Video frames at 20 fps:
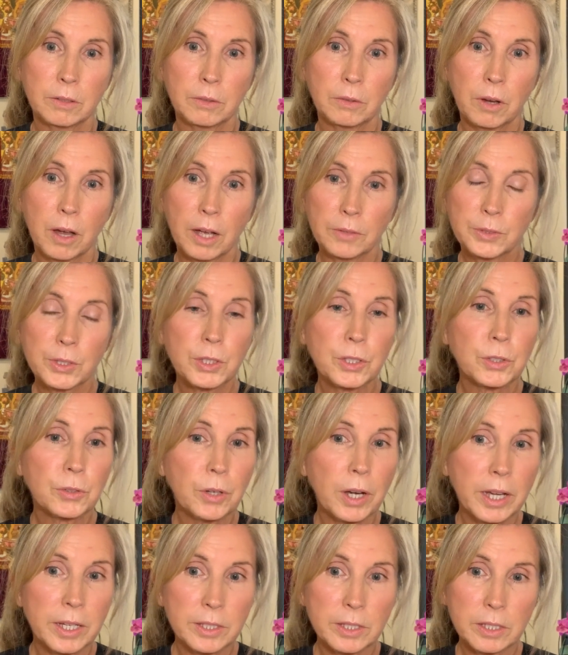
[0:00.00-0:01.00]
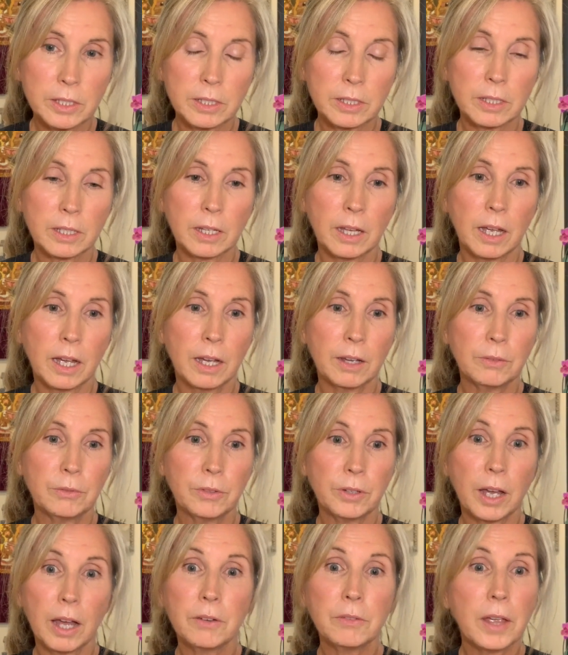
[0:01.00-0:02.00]
of stress, of
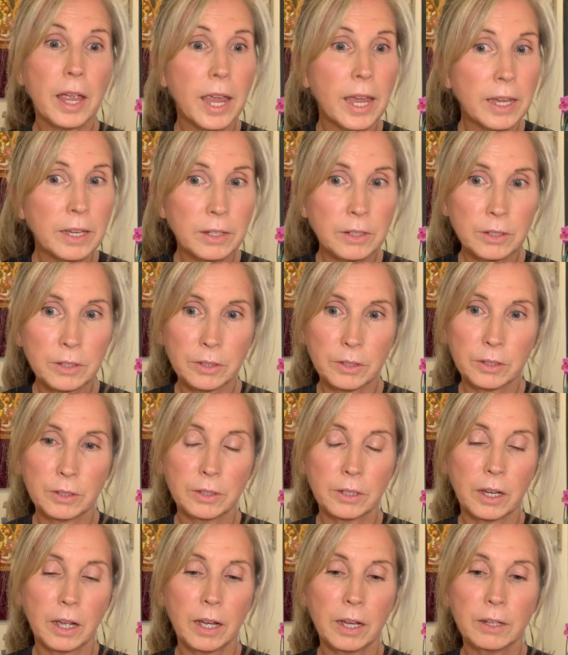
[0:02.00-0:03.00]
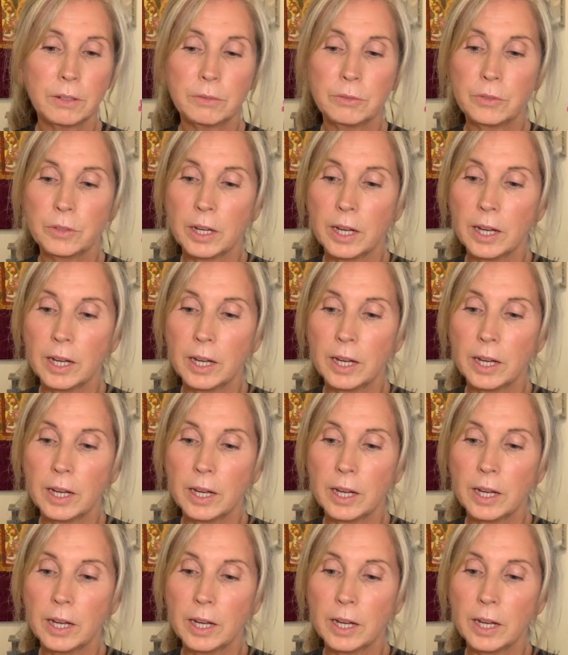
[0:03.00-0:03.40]
anger, of